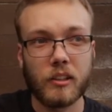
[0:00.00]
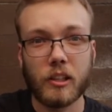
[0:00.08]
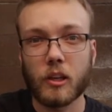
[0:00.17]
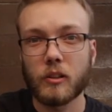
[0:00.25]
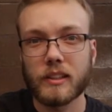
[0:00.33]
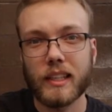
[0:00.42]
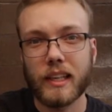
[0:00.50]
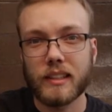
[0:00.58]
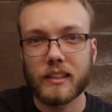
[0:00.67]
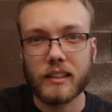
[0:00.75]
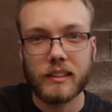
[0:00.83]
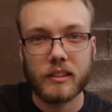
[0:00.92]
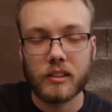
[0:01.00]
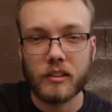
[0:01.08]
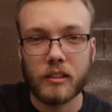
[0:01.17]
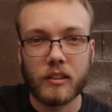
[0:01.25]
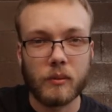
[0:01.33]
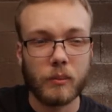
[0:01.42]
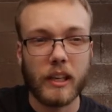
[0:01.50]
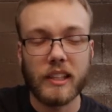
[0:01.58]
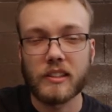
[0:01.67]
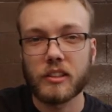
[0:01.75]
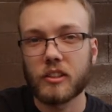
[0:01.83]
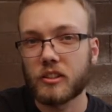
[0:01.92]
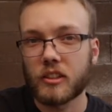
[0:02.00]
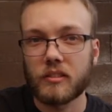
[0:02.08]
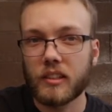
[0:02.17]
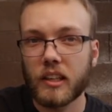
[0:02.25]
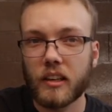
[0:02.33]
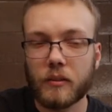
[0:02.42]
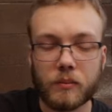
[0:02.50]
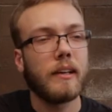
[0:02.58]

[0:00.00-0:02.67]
neuroscientist or brain surgeon, you know?